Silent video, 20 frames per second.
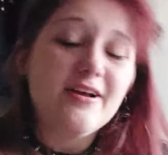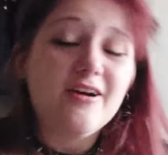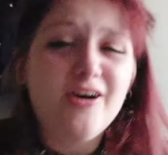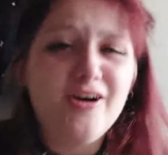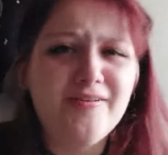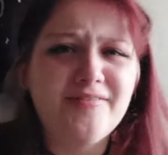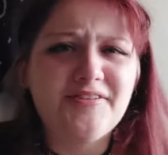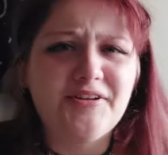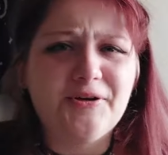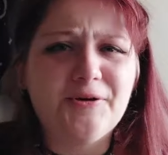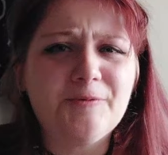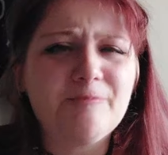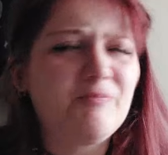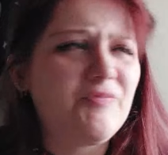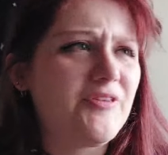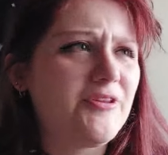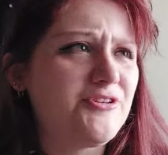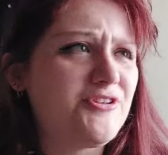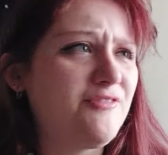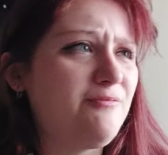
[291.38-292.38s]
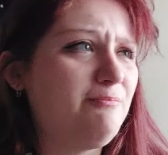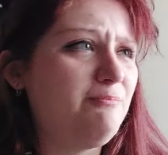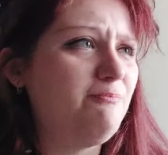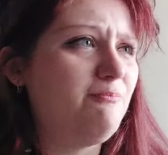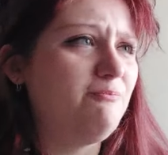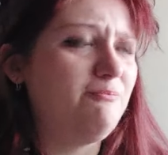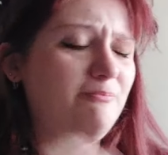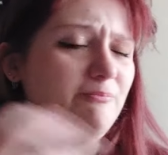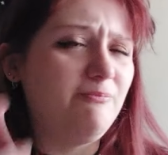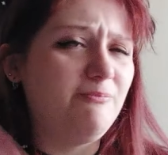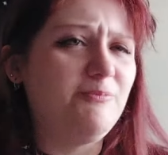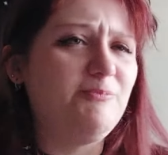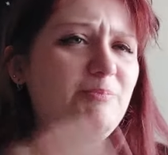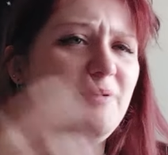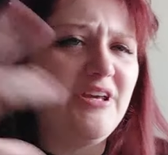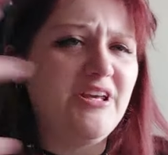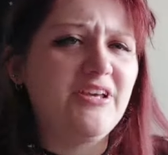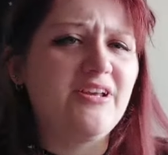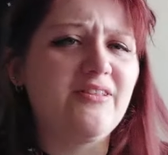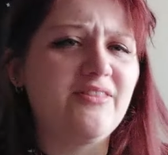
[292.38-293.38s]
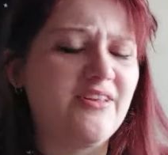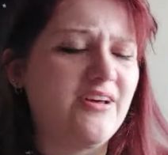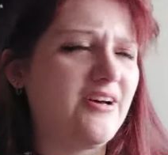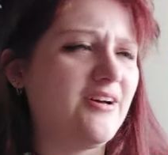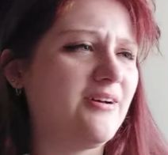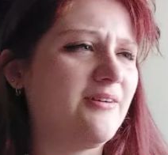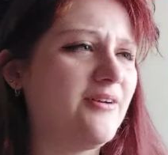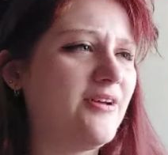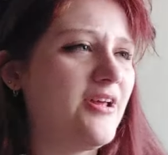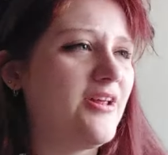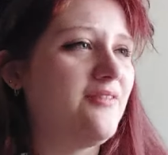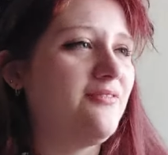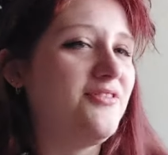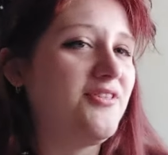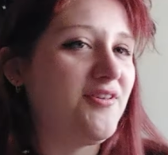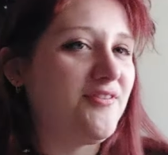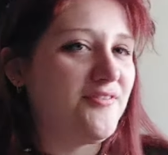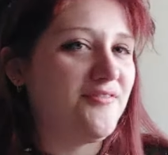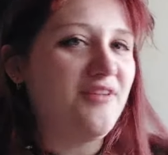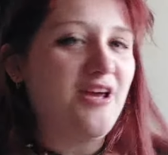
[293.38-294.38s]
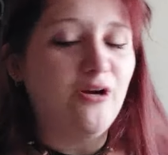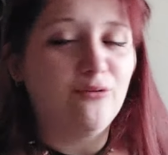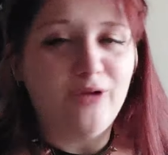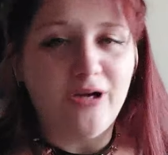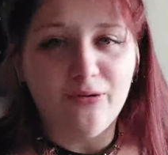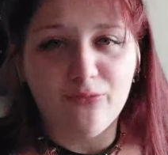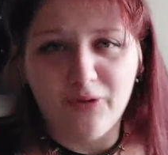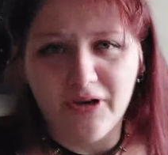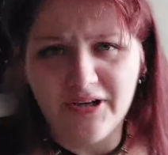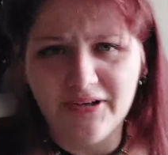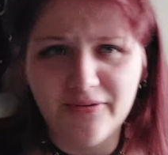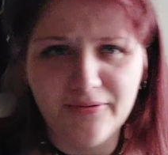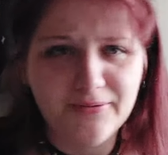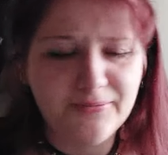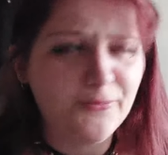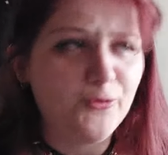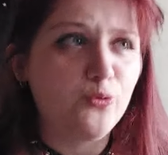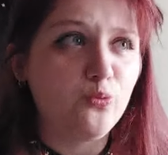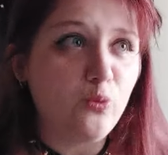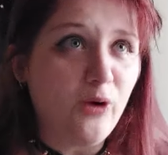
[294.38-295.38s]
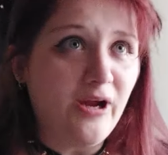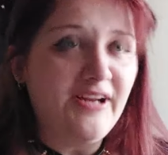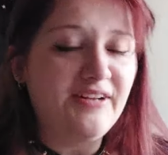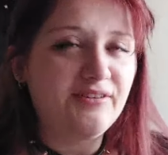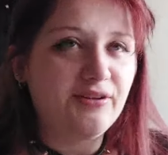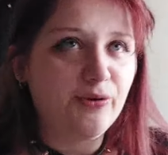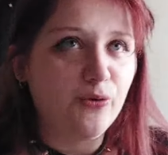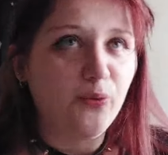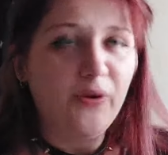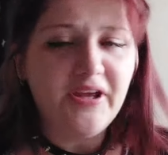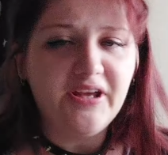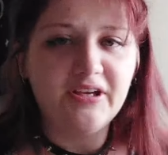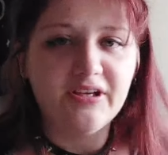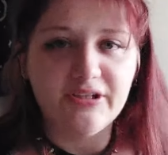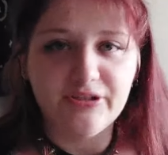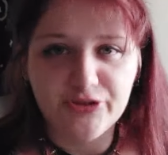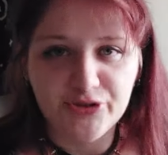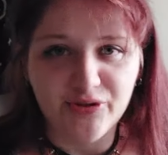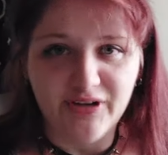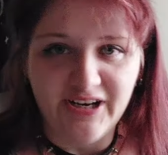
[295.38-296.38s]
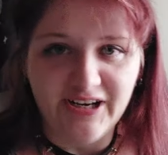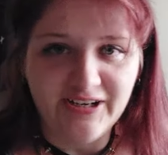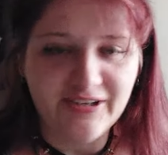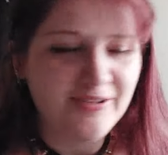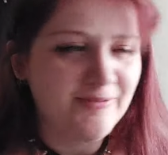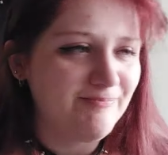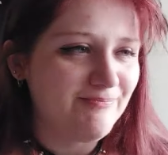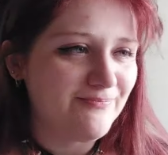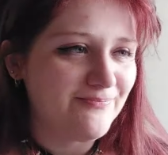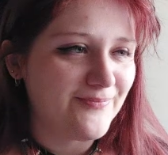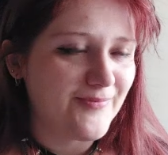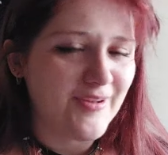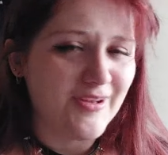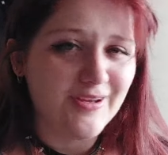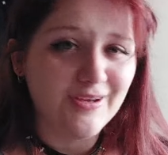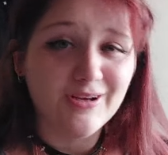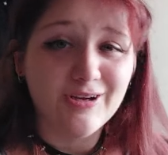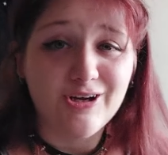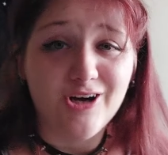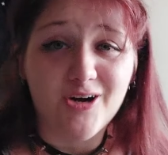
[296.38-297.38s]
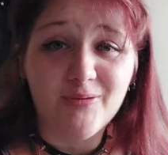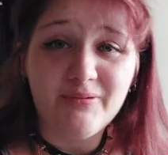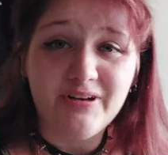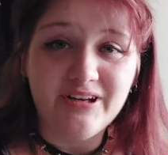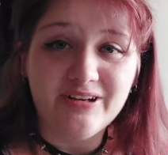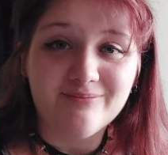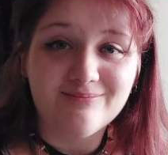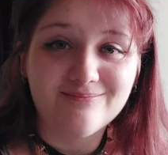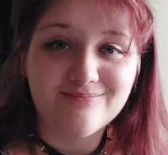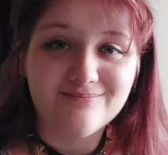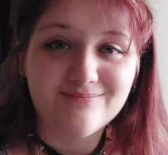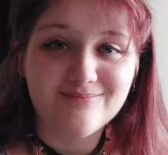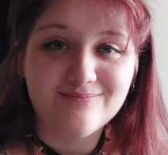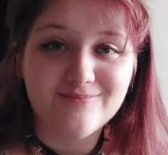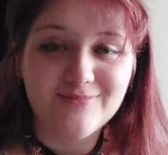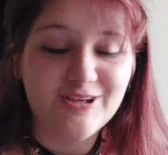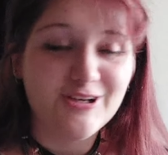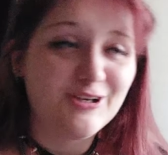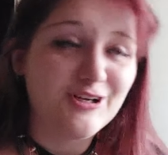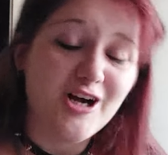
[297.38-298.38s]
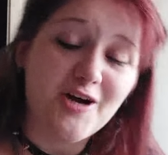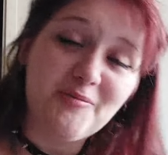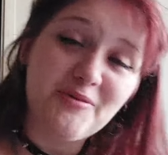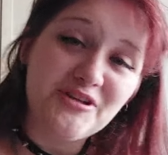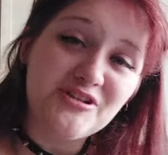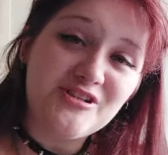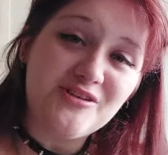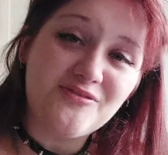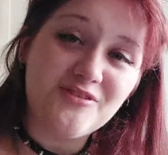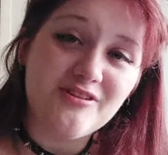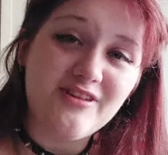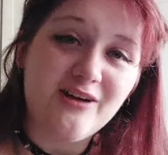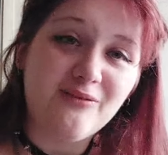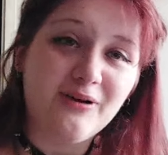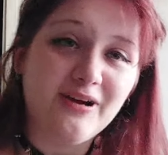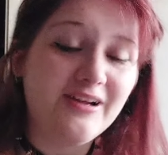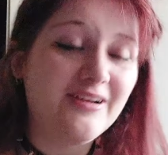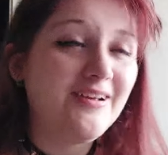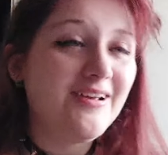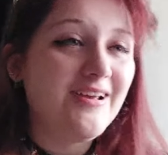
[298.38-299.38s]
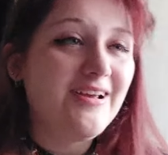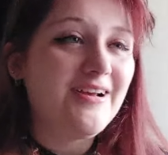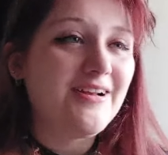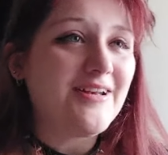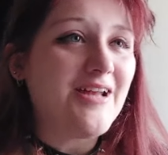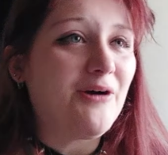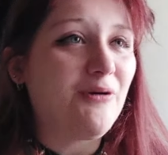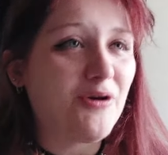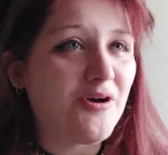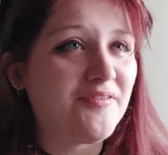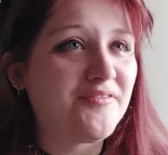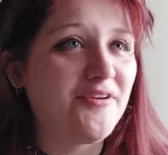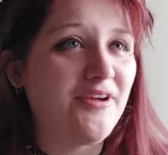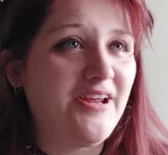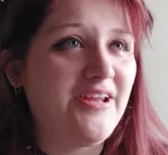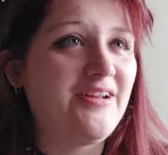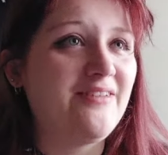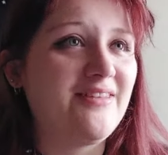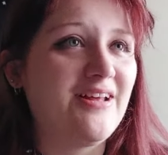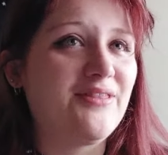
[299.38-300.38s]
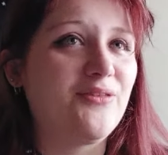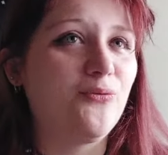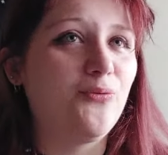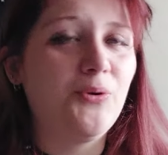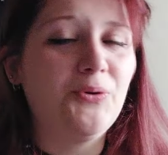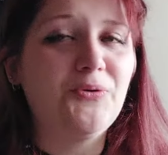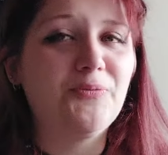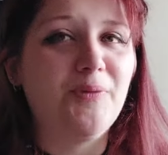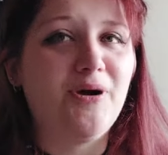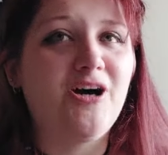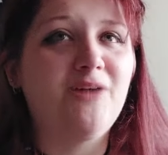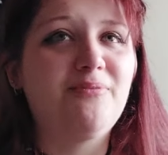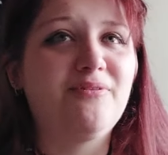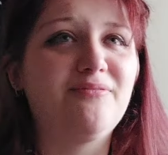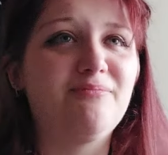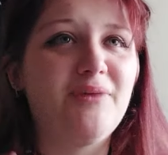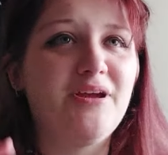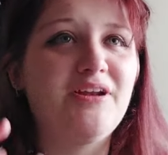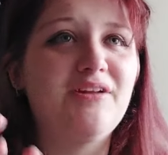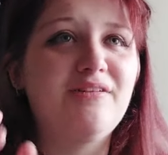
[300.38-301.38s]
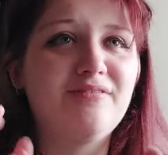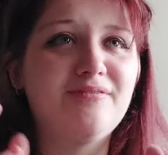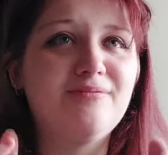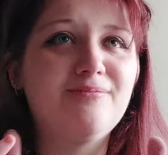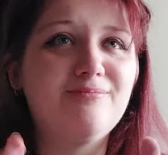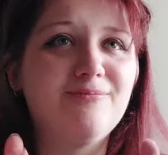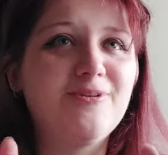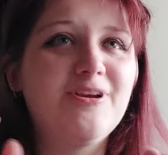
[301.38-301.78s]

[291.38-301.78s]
Also, just being the, this is now right-wing train, comedy. Comedy shifted that way. Now, I also hate that the woke mob has made us